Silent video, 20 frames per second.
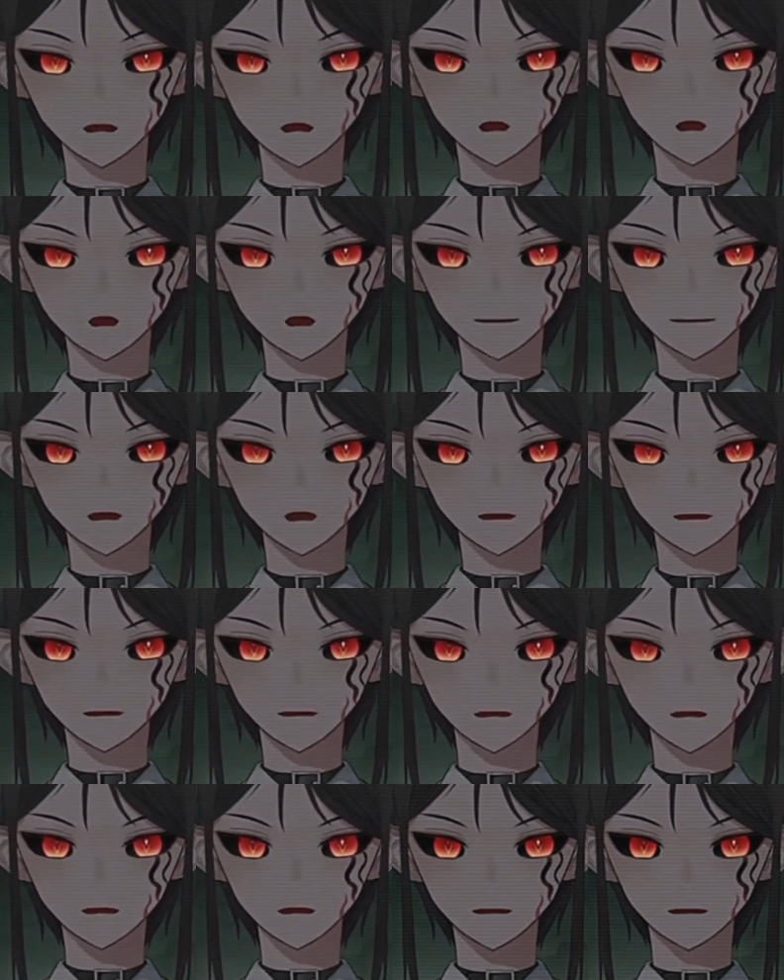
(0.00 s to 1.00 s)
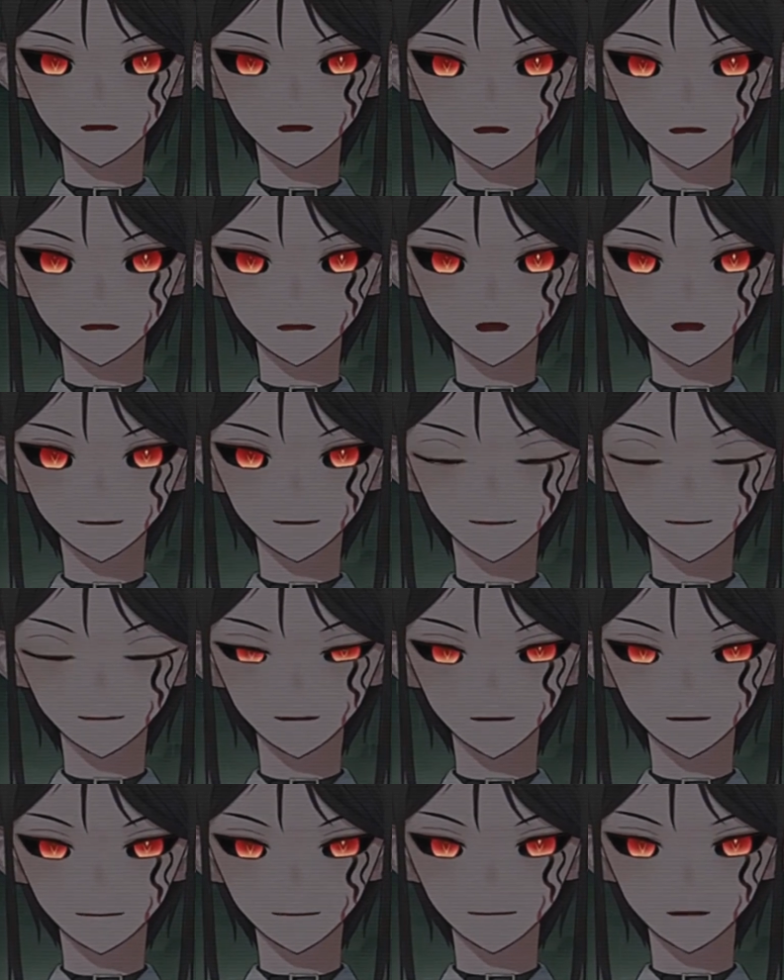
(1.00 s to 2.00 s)
I felt truly
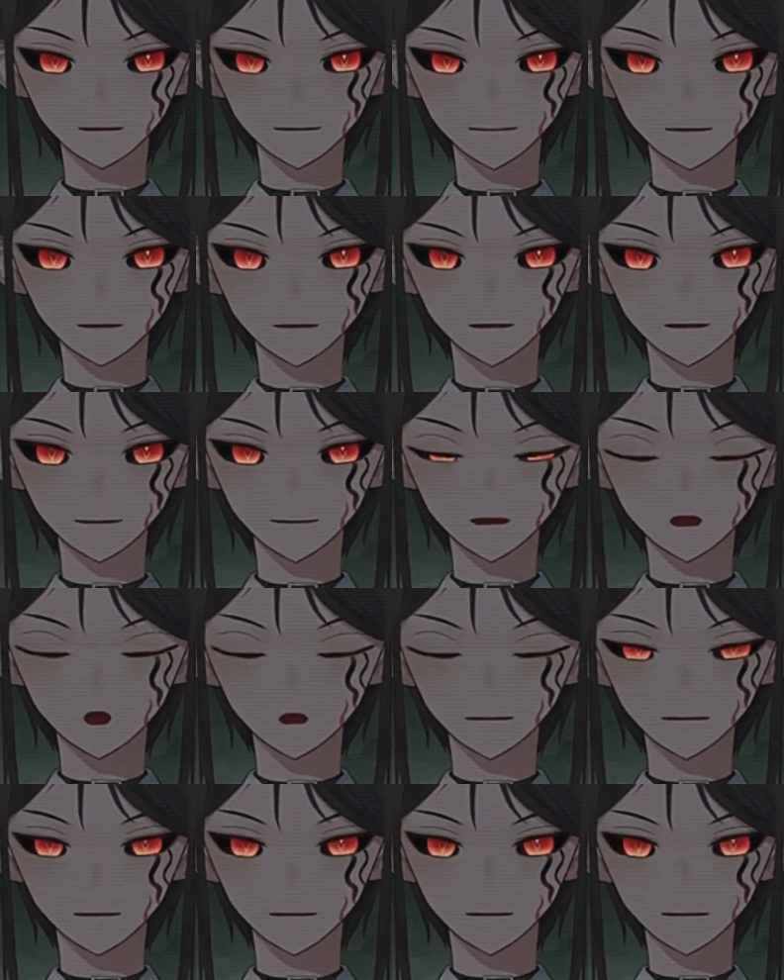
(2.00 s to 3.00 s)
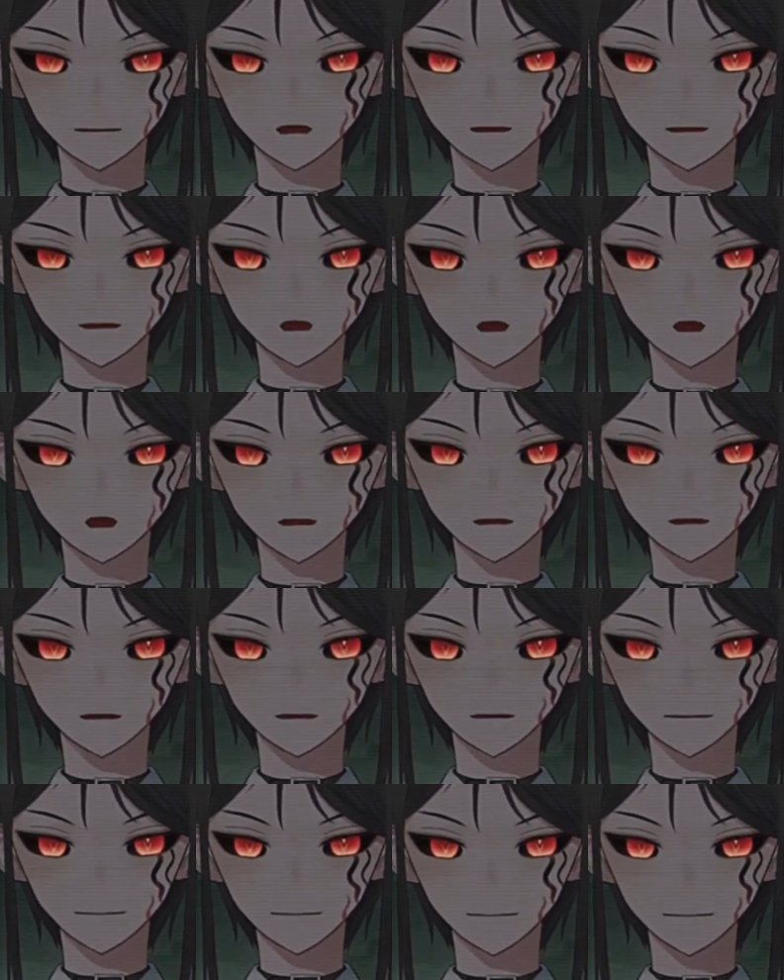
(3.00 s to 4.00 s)
rested for the first time of my life.
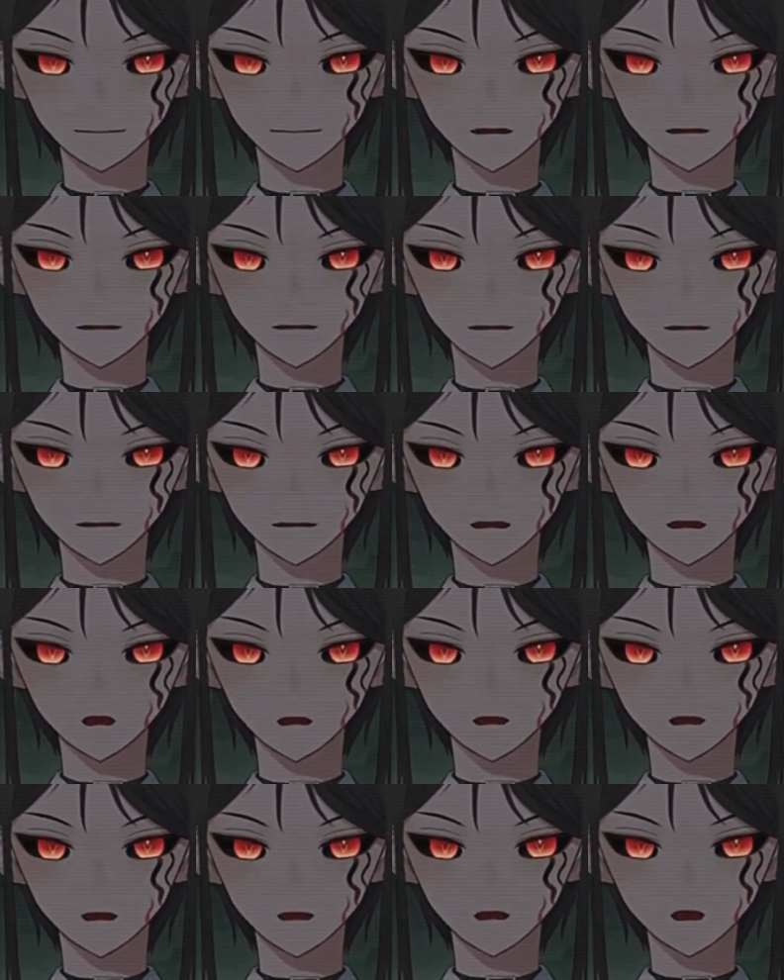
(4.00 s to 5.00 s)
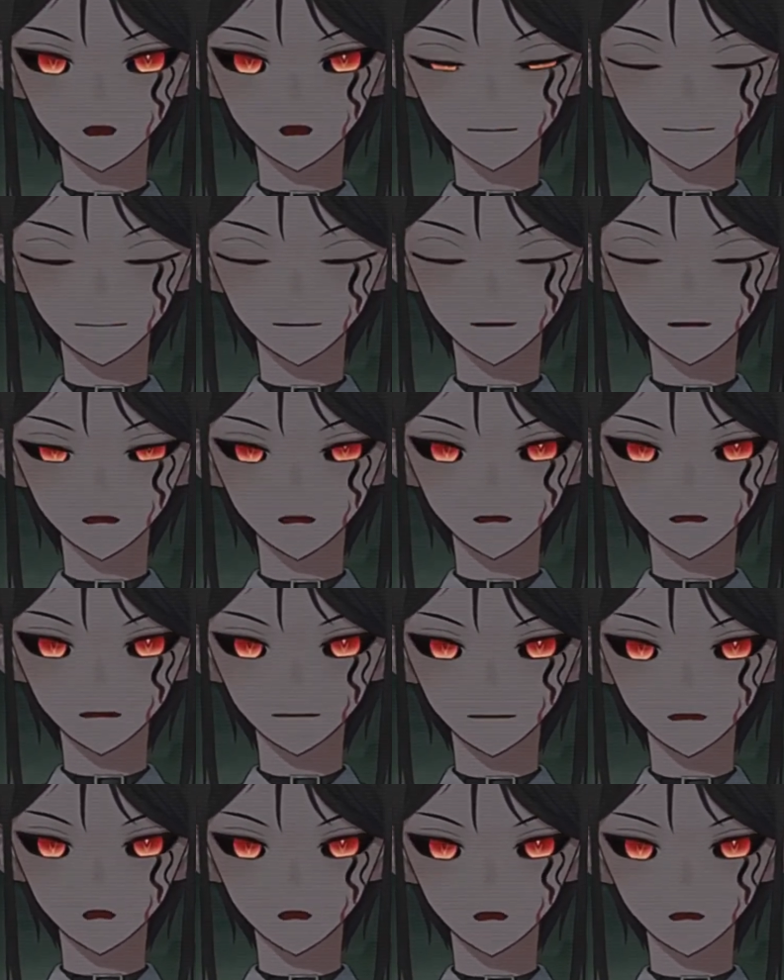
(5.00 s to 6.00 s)
When it came to go to
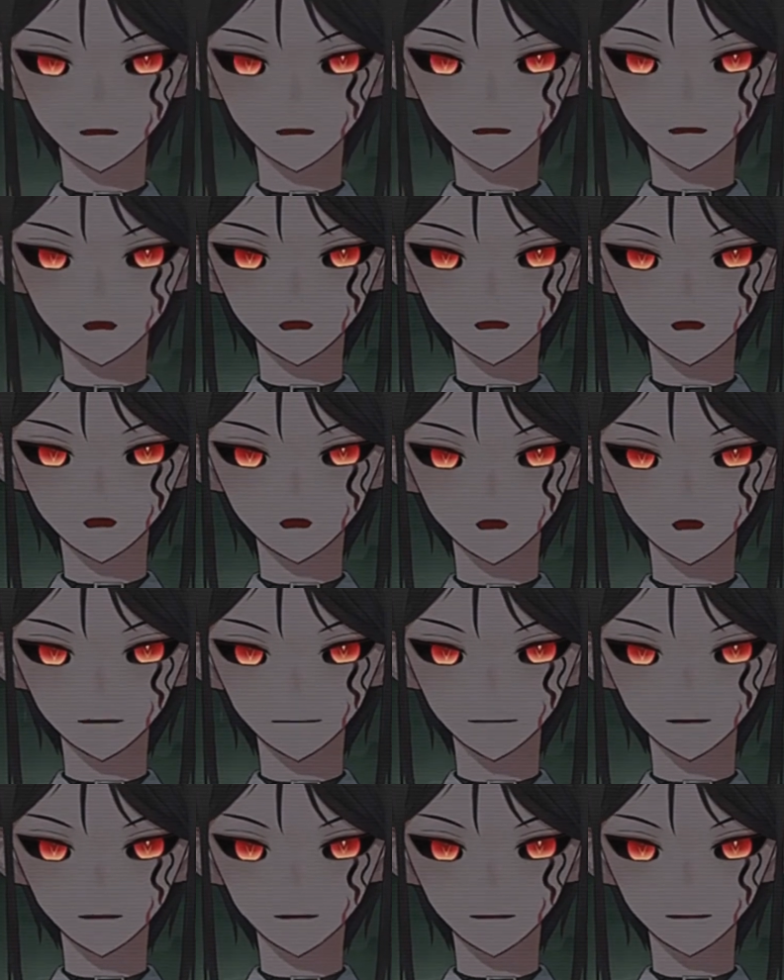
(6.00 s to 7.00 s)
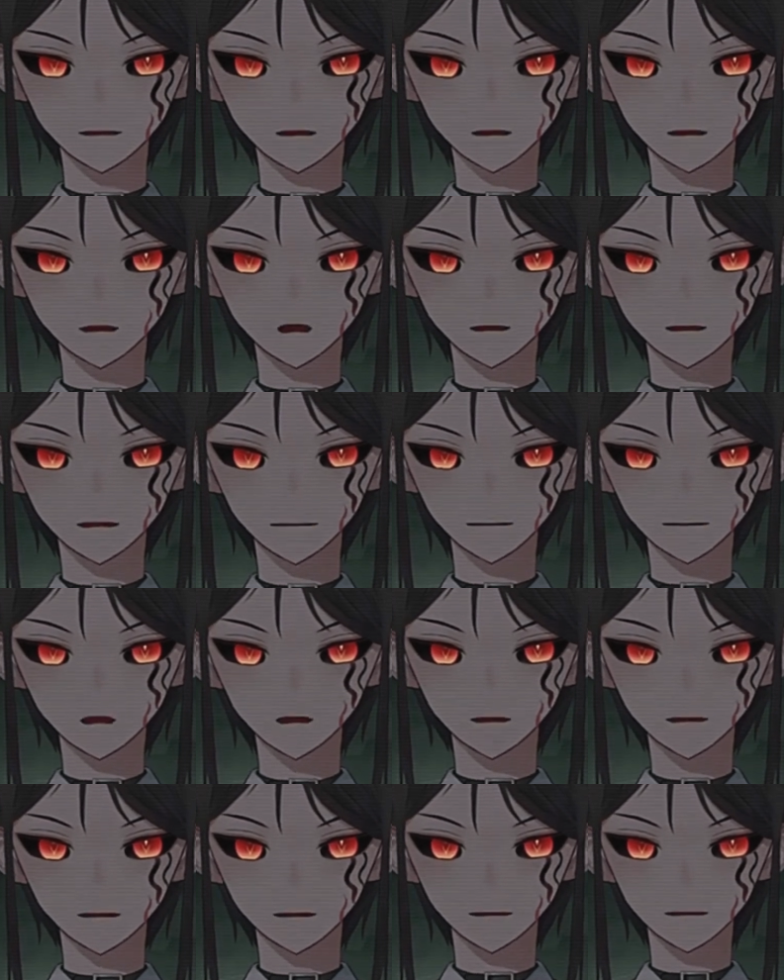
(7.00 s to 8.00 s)
bed, I happily took another
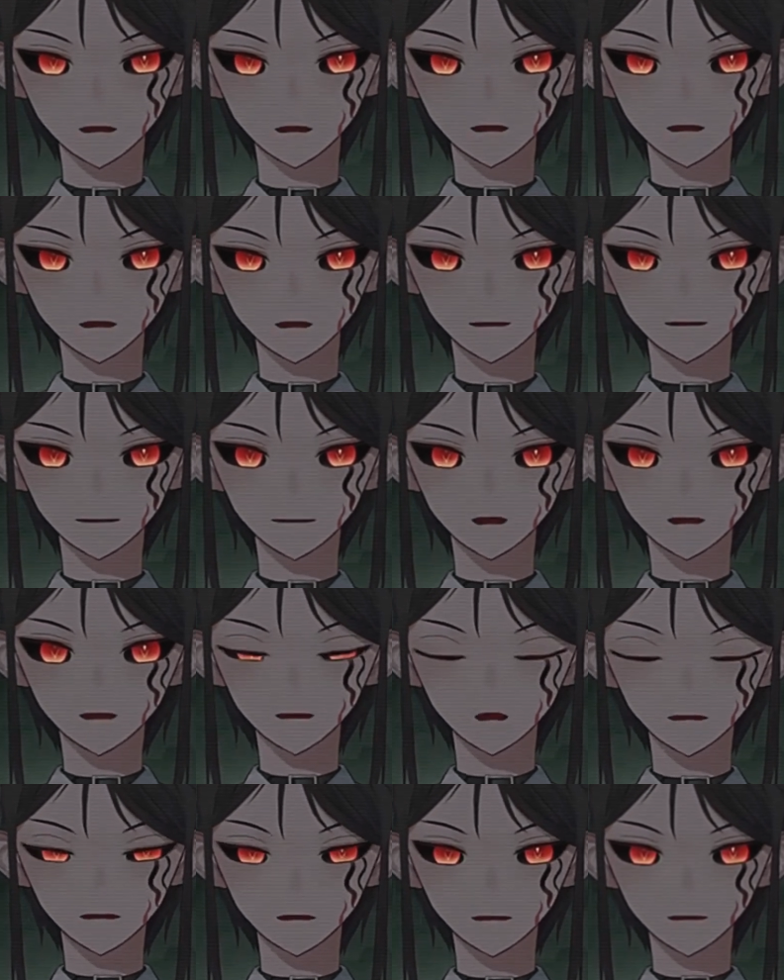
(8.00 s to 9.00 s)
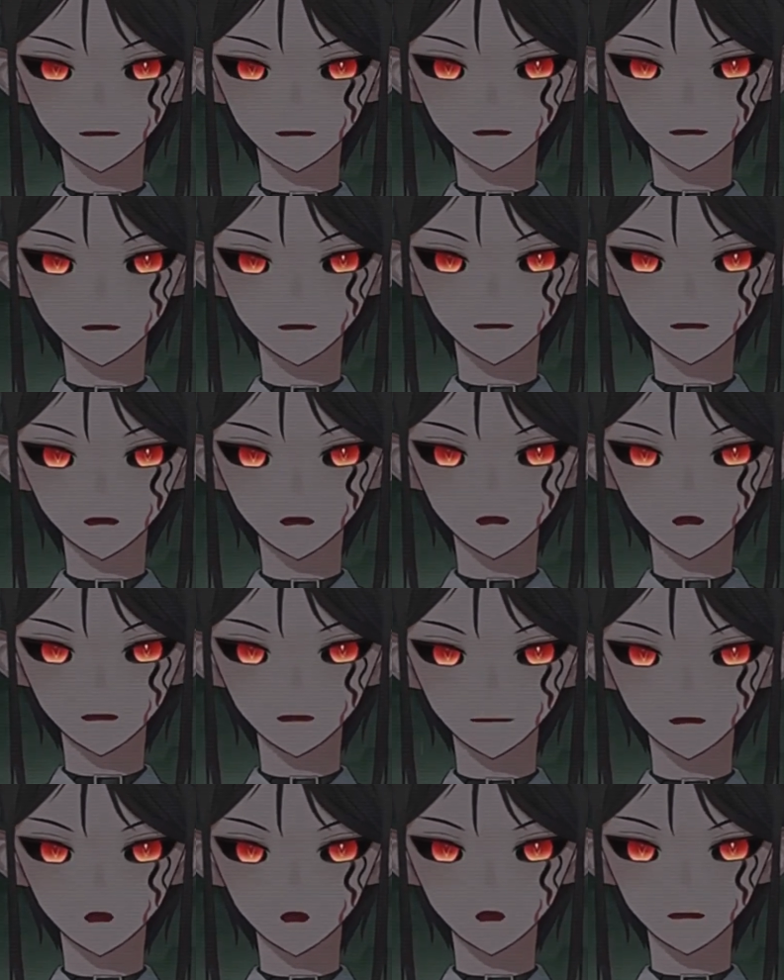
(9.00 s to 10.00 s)
pill, genuinely looking
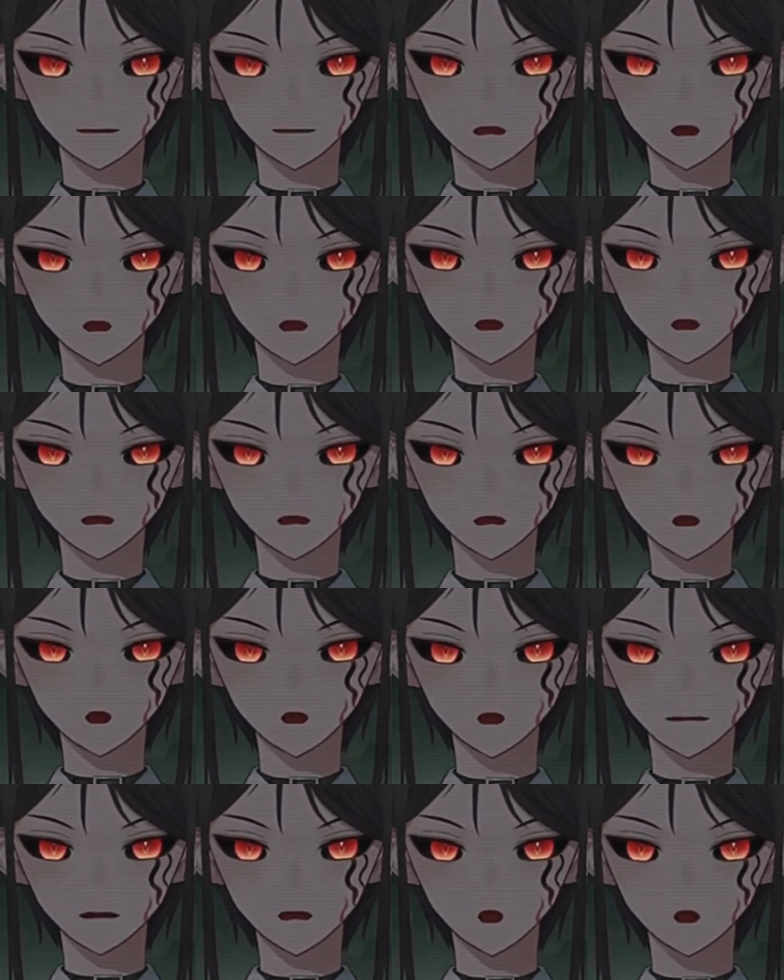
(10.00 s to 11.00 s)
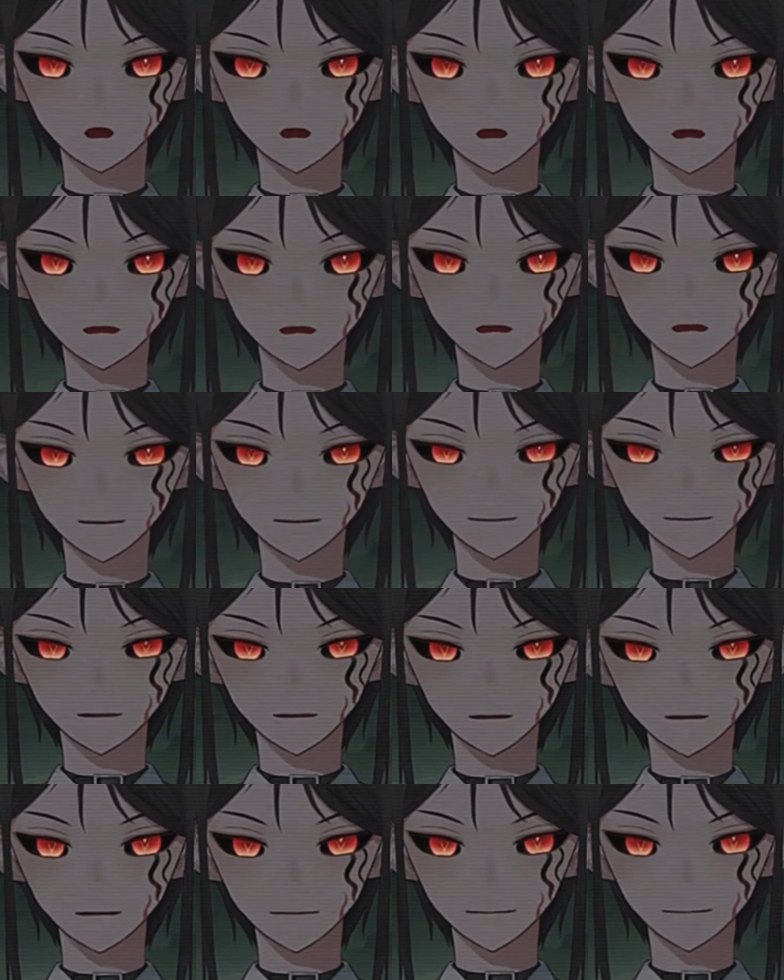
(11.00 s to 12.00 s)
forward to waking up well
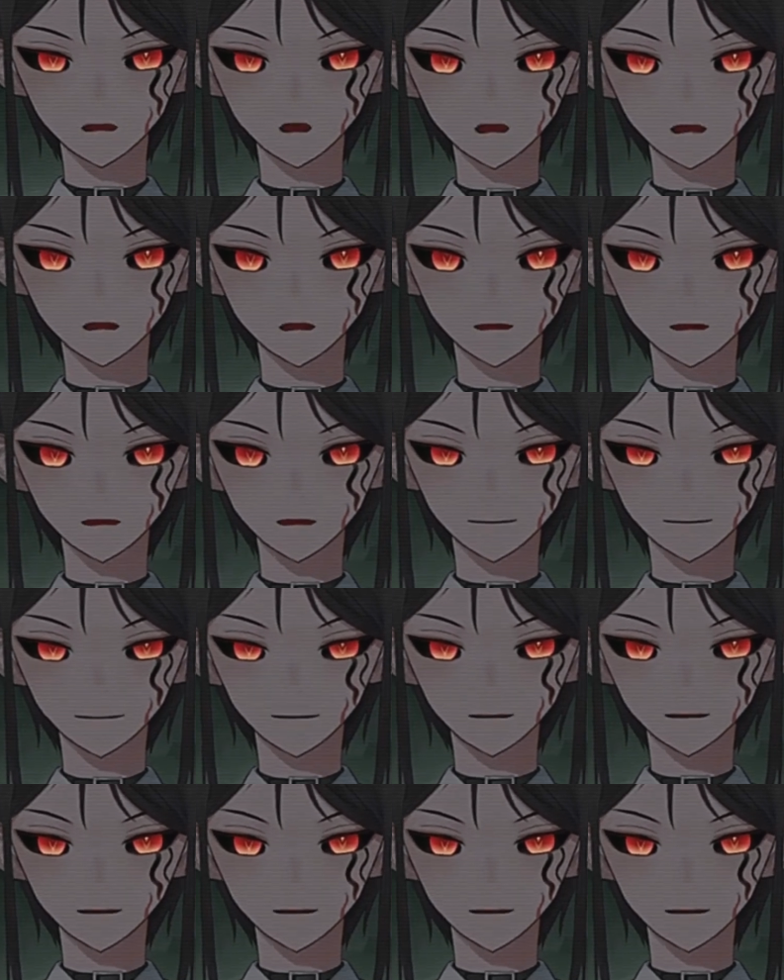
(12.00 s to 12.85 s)
rested and focused.